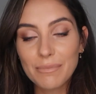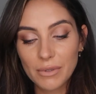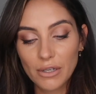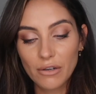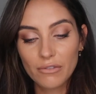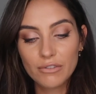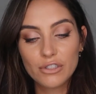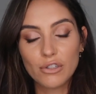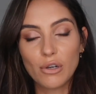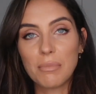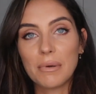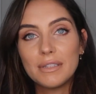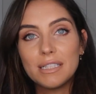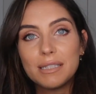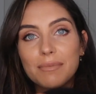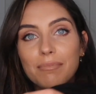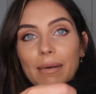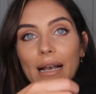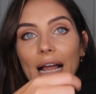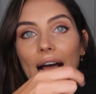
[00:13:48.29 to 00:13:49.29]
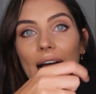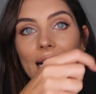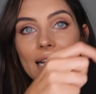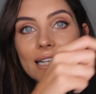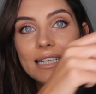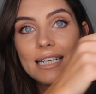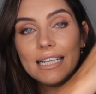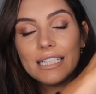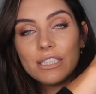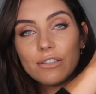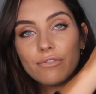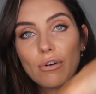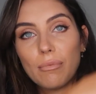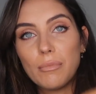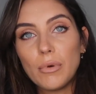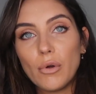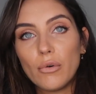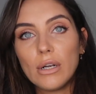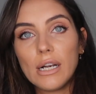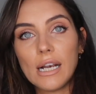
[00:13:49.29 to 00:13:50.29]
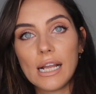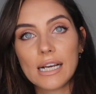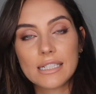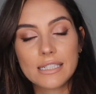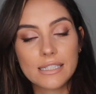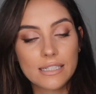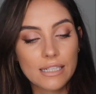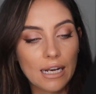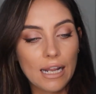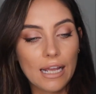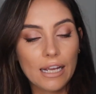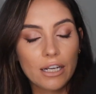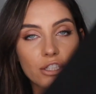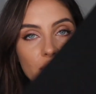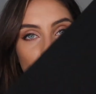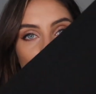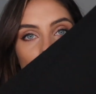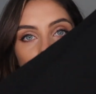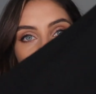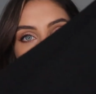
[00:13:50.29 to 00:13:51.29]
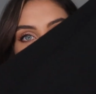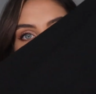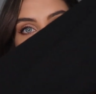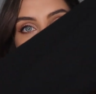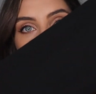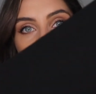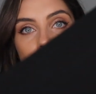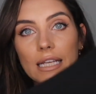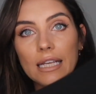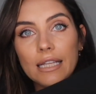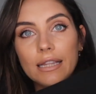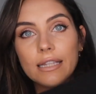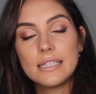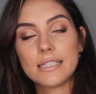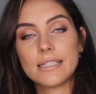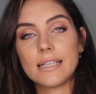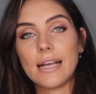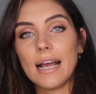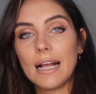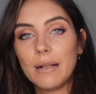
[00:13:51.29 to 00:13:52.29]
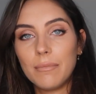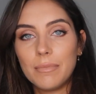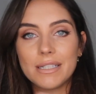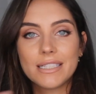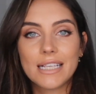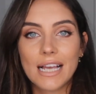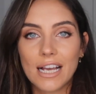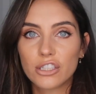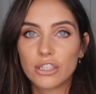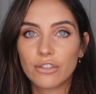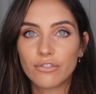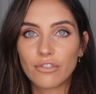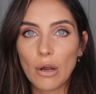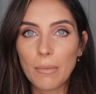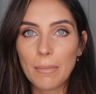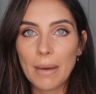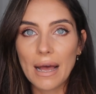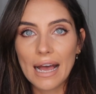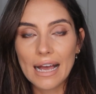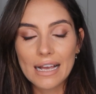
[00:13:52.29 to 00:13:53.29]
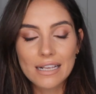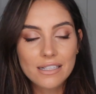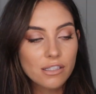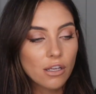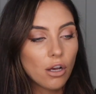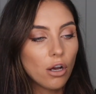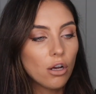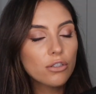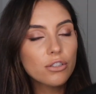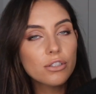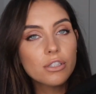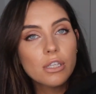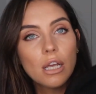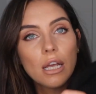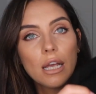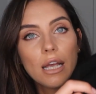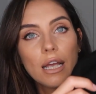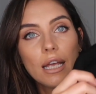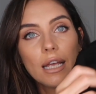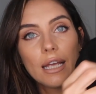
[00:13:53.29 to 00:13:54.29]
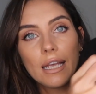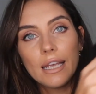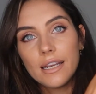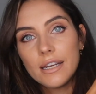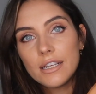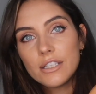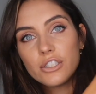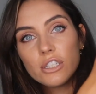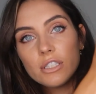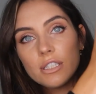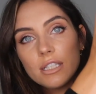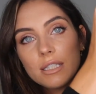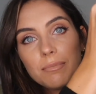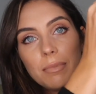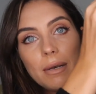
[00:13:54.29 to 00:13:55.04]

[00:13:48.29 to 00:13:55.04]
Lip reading: up, we're going to talk about this black knit from Lorna Lux's collection in the style, but it's actually from ASOS. It is just this